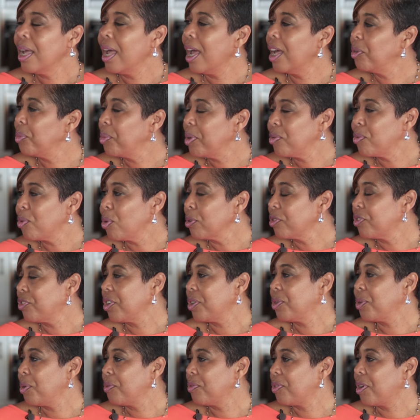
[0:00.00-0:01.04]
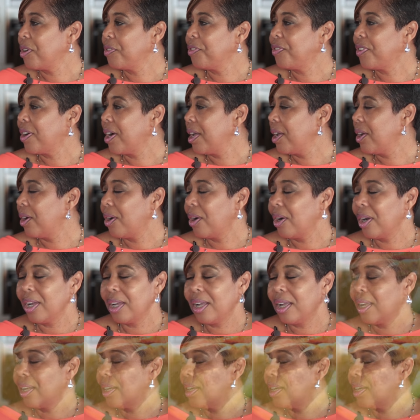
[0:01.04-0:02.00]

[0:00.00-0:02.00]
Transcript: and we roast it over a fire.